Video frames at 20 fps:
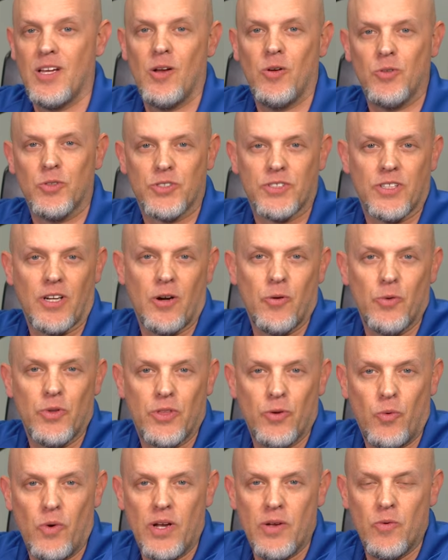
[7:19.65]
We'll start with
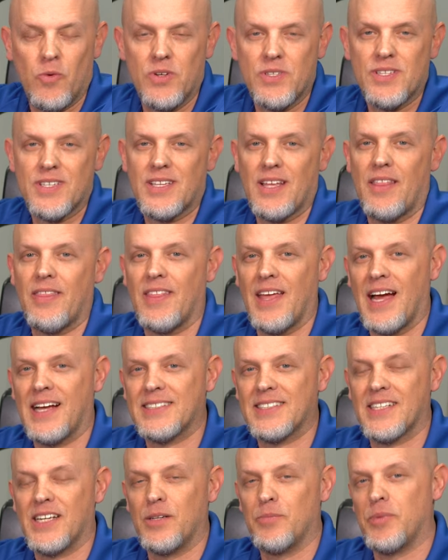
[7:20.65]
the white ones.
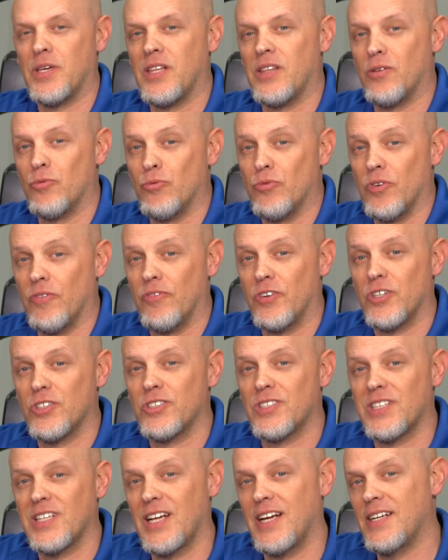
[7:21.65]
That's going to be the
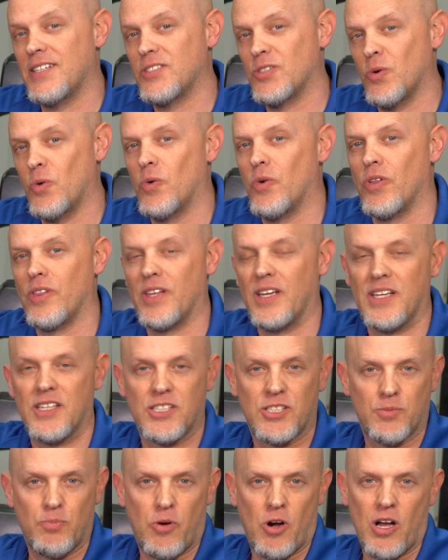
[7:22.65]
reverse lights or the
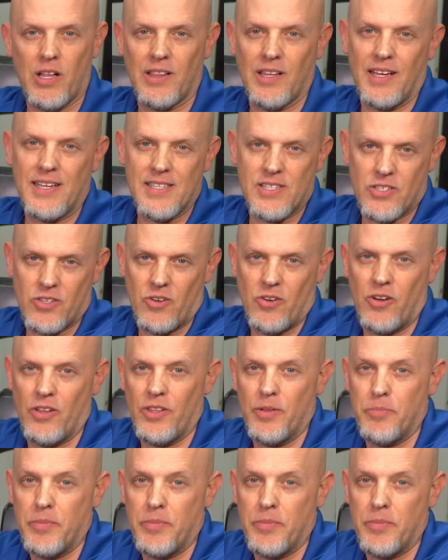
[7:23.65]
spotlights on the